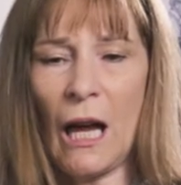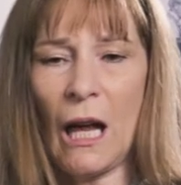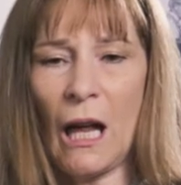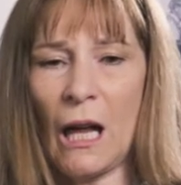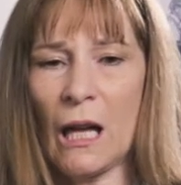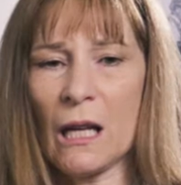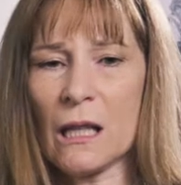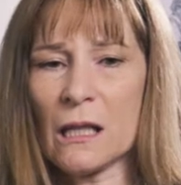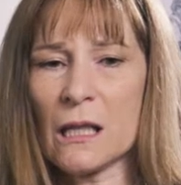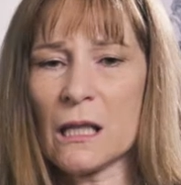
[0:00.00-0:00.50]

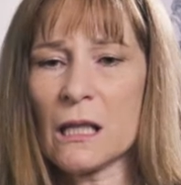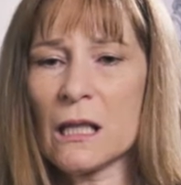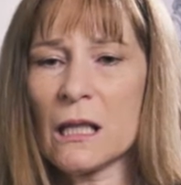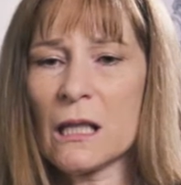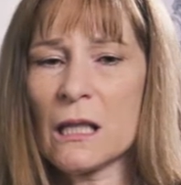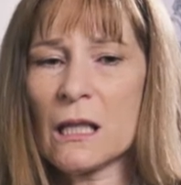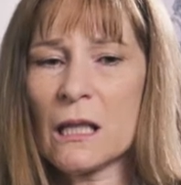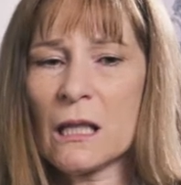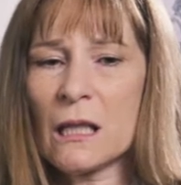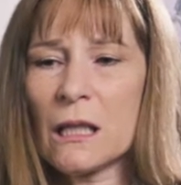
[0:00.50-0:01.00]

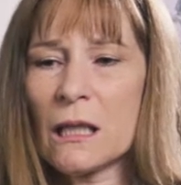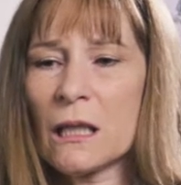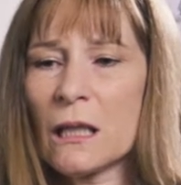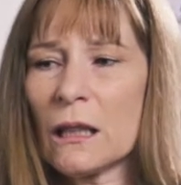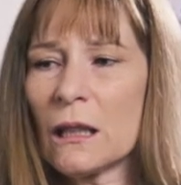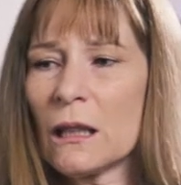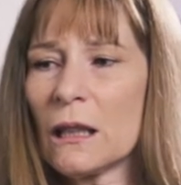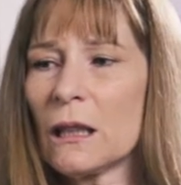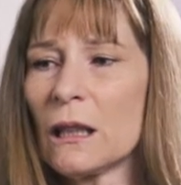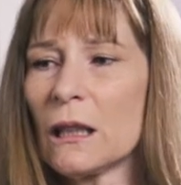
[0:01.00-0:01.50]

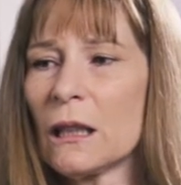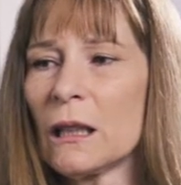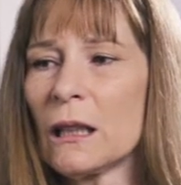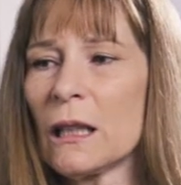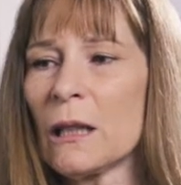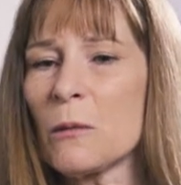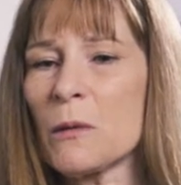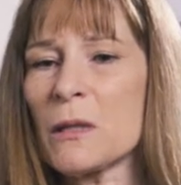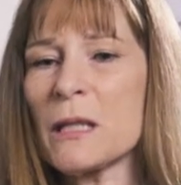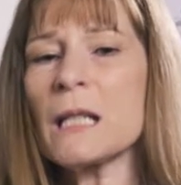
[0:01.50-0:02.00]
and
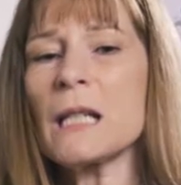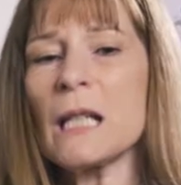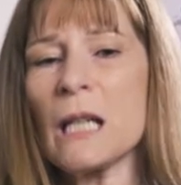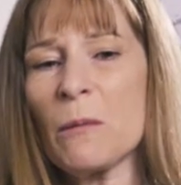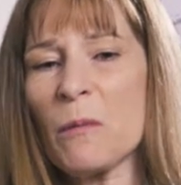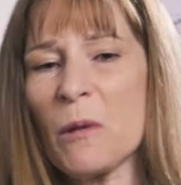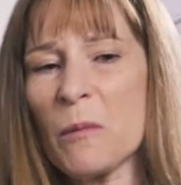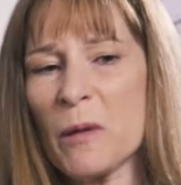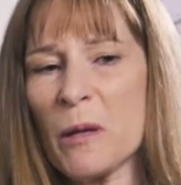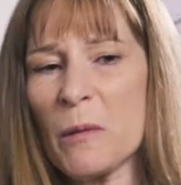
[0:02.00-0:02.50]
it was a
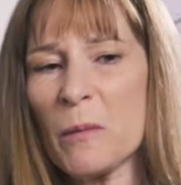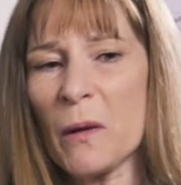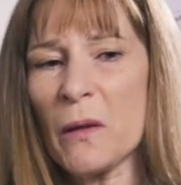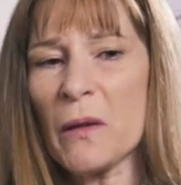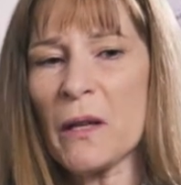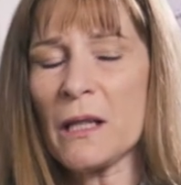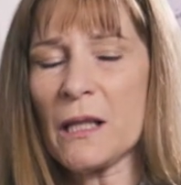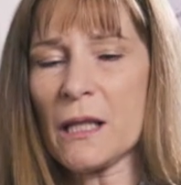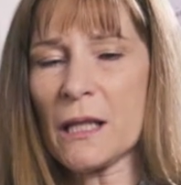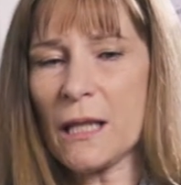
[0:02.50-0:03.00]
team of people
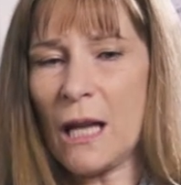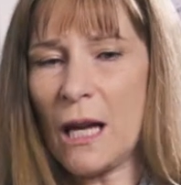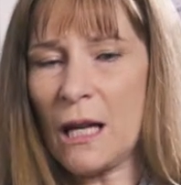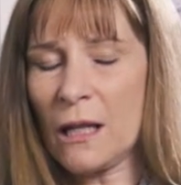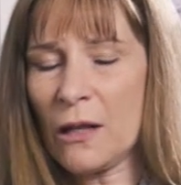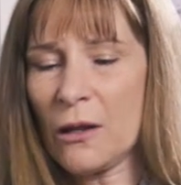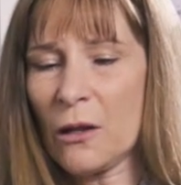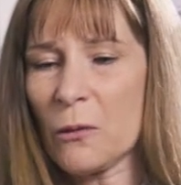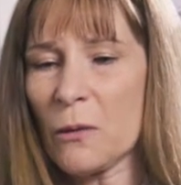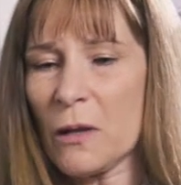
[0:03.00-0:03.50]
that
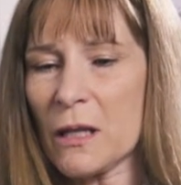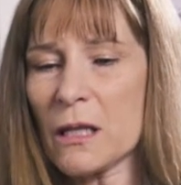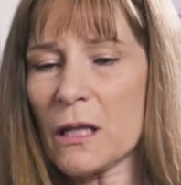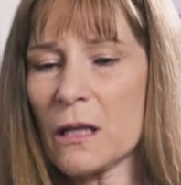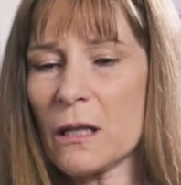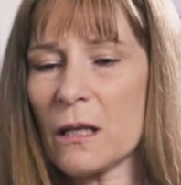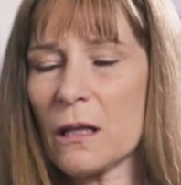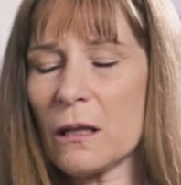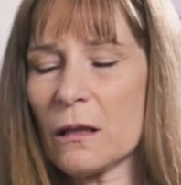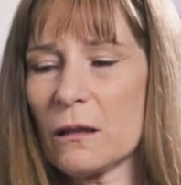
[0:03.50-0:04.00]
decided the risk
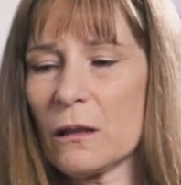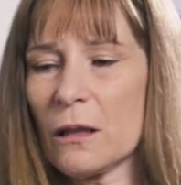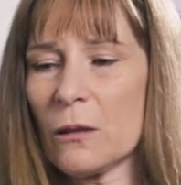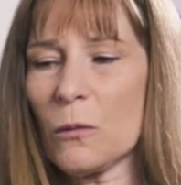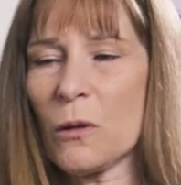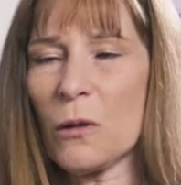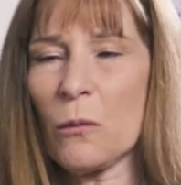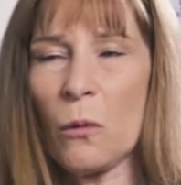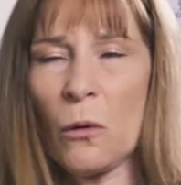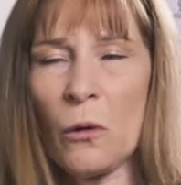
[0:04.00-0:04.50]

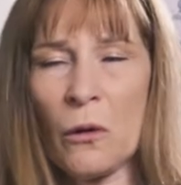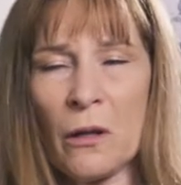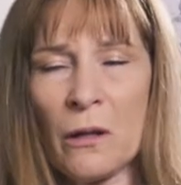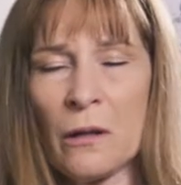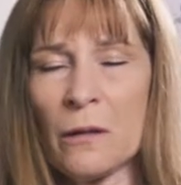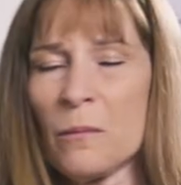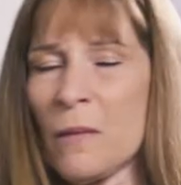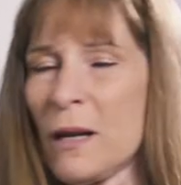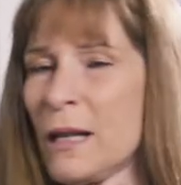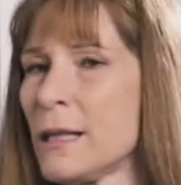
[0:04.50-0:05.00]

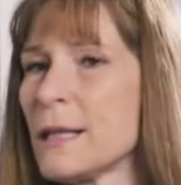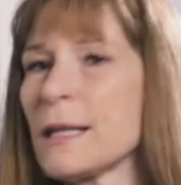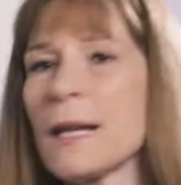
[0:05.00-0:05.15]
reward made